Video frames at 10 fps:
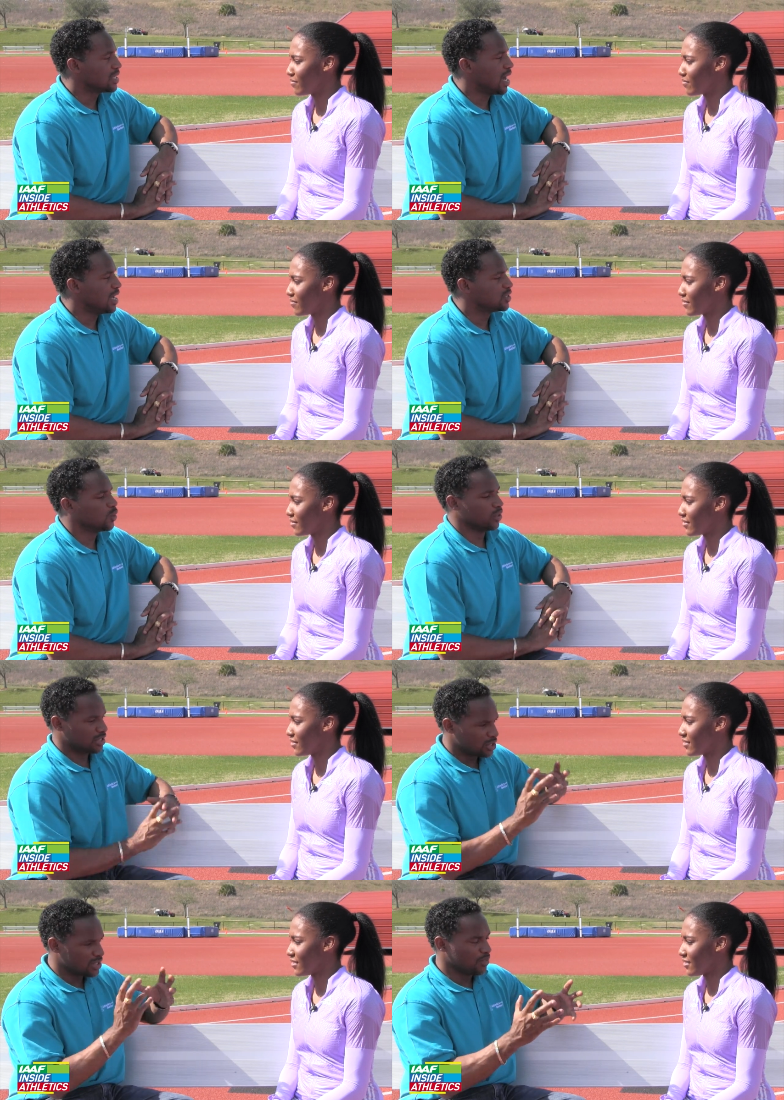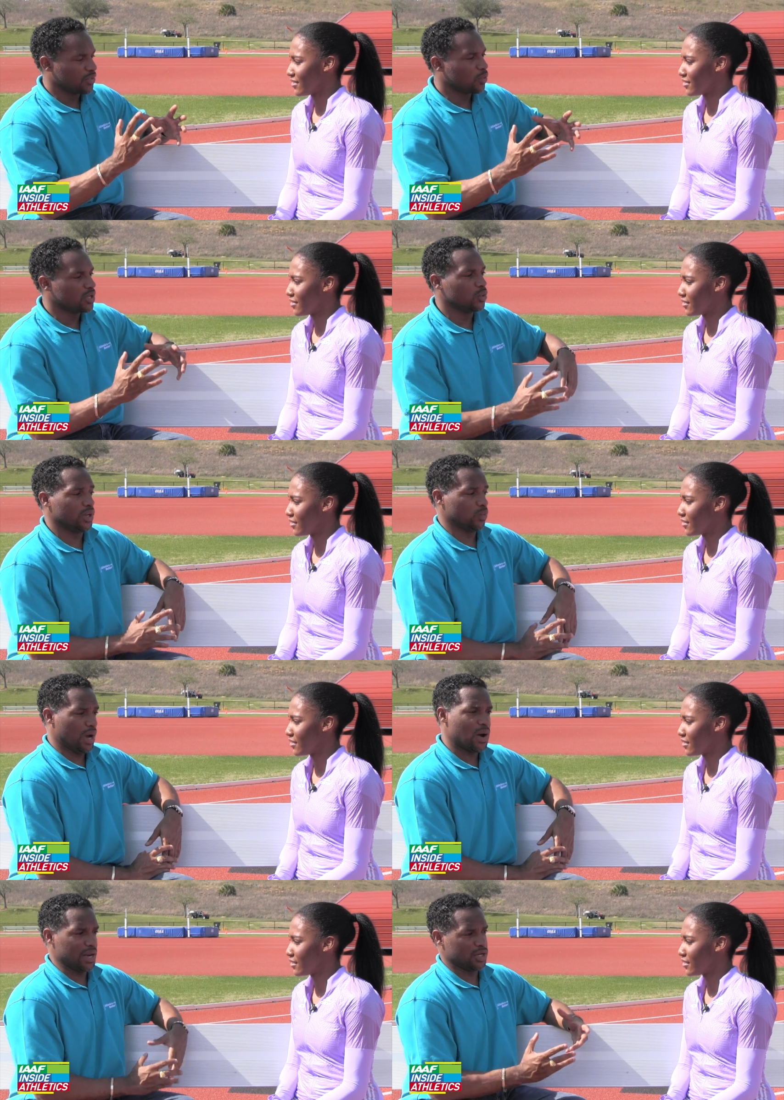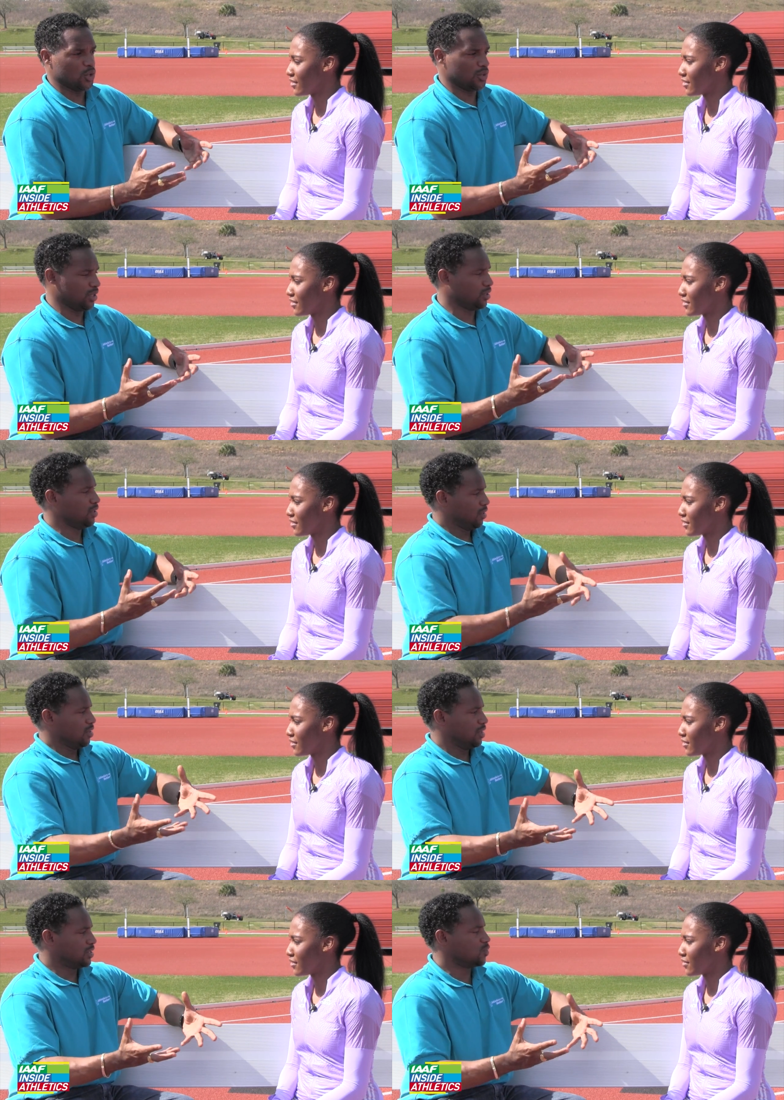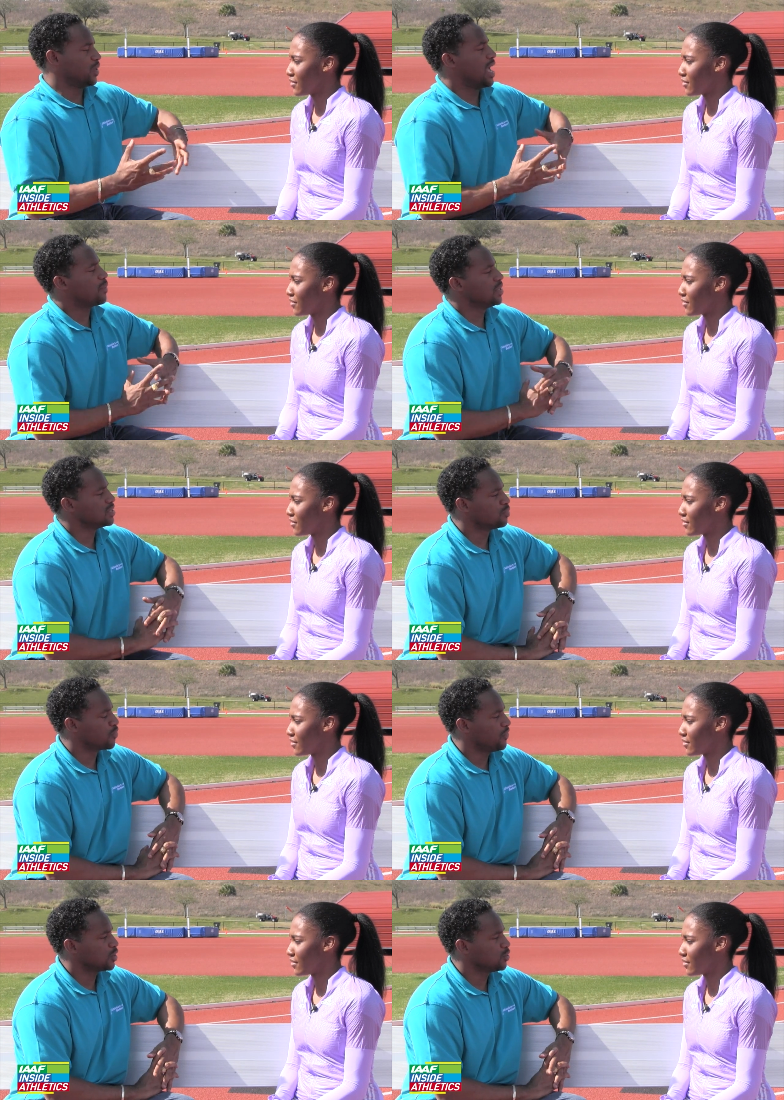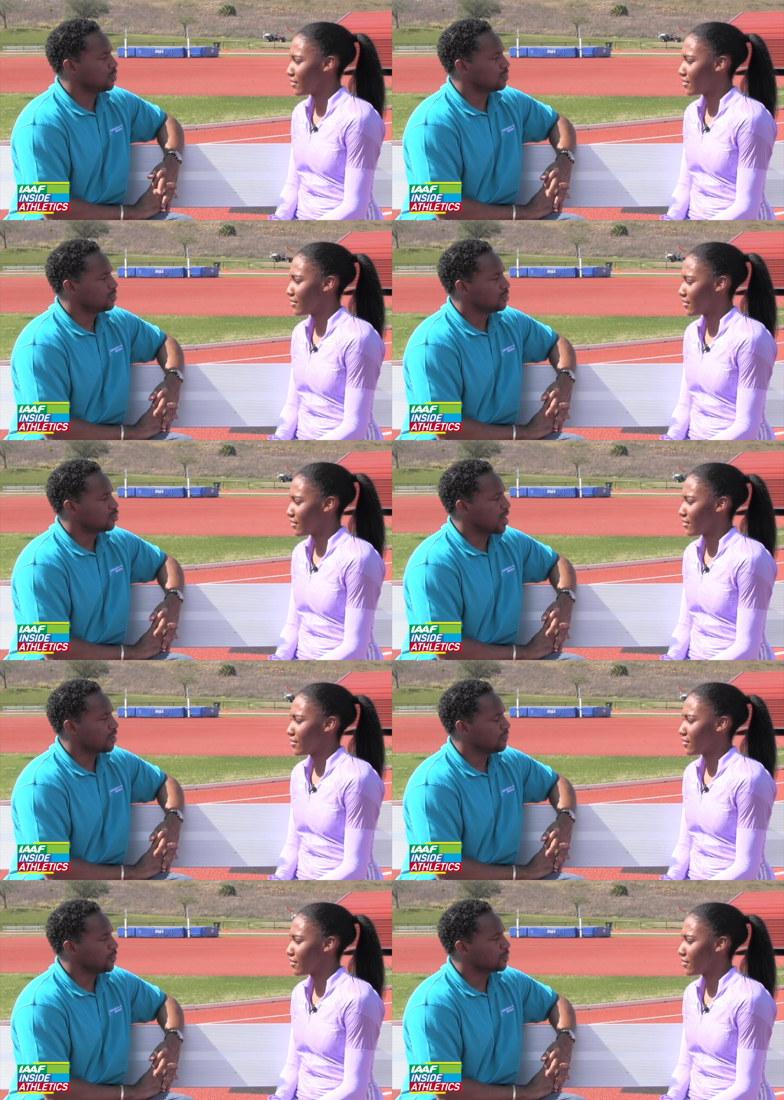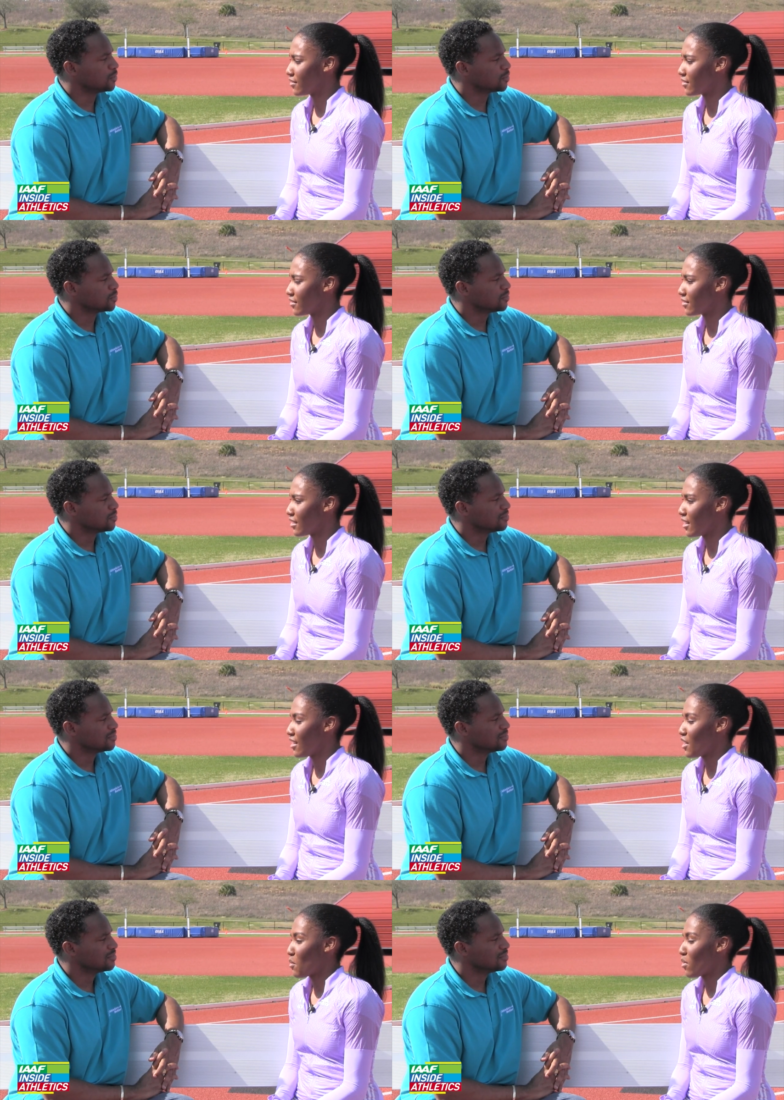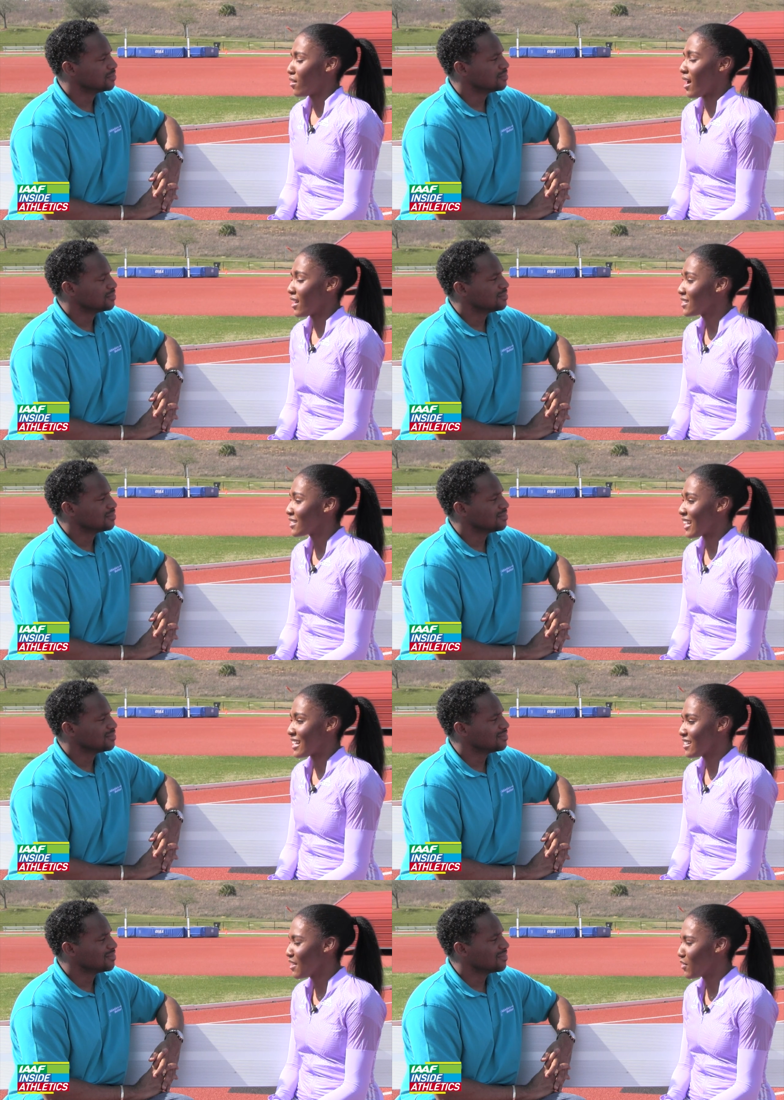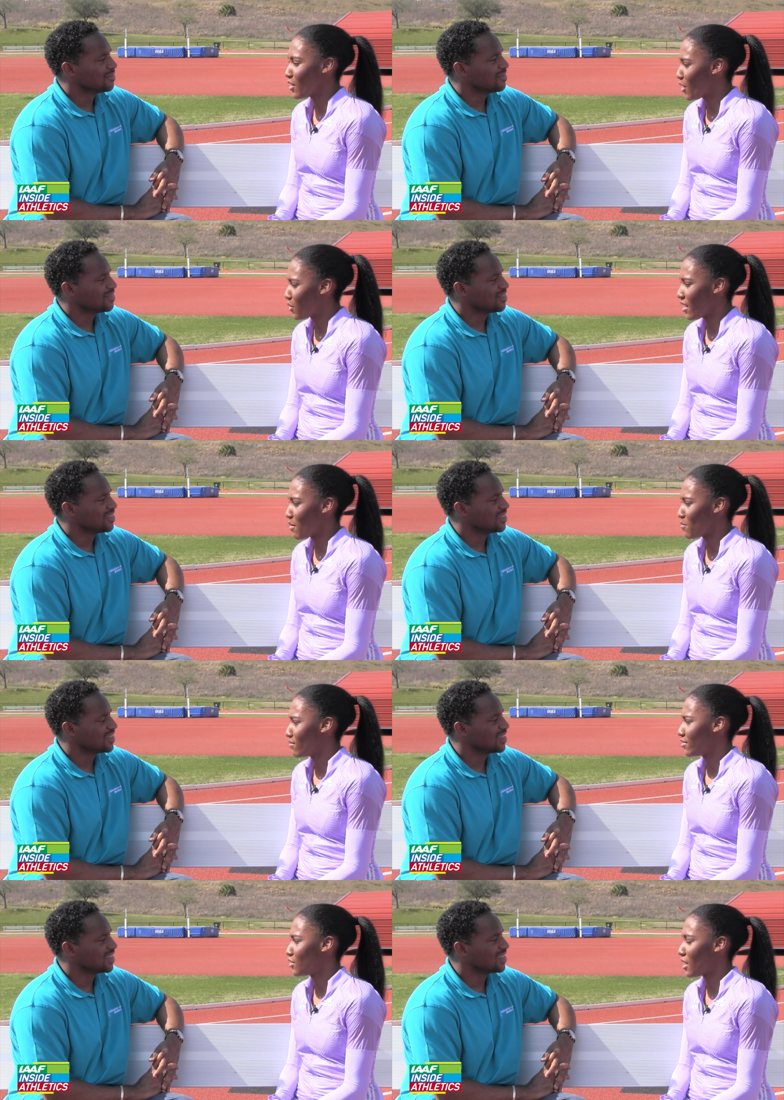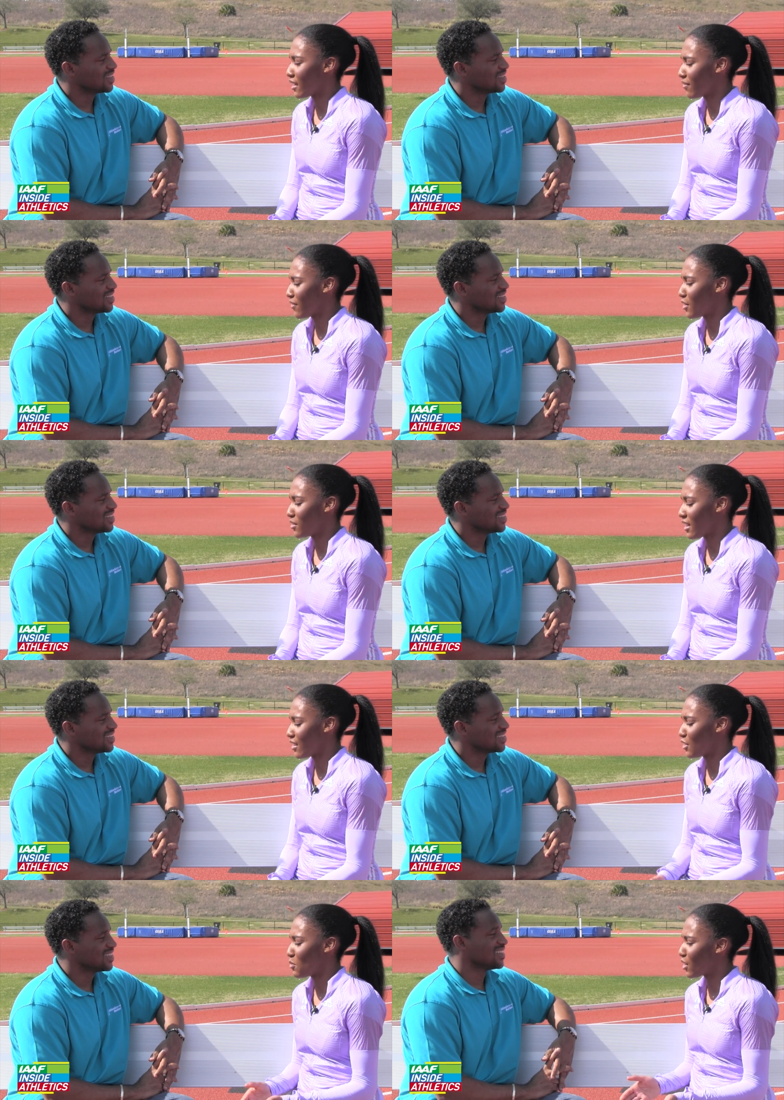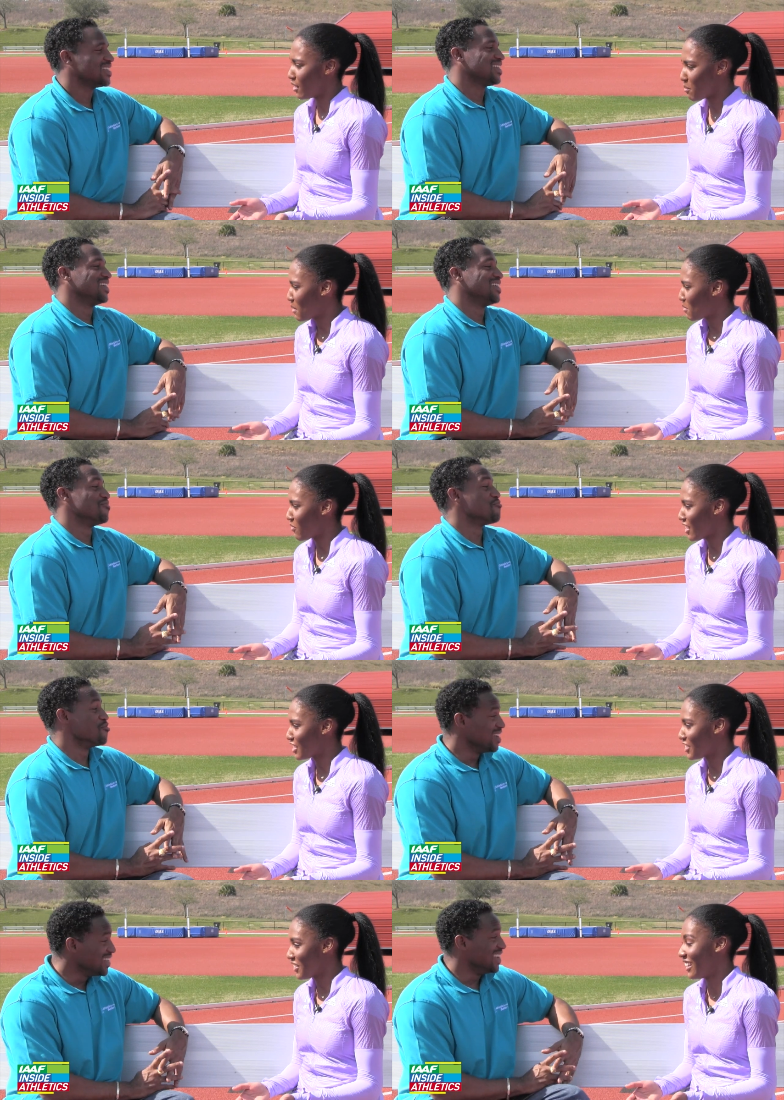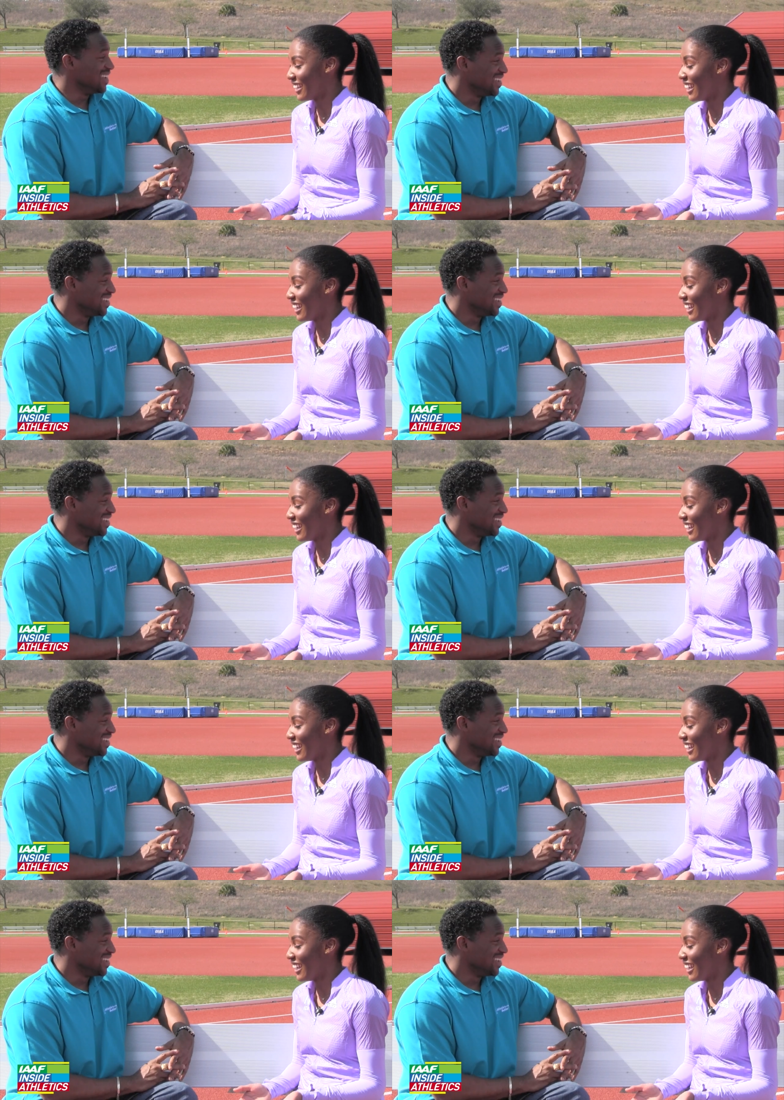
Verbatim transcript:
Speaker 1: as a high schooler is there something where you went wow i didn't know that this is what happens in professional track and field?
Speaker 2: Well, honestly, I didn't even know that track and field like you could be professional. Really?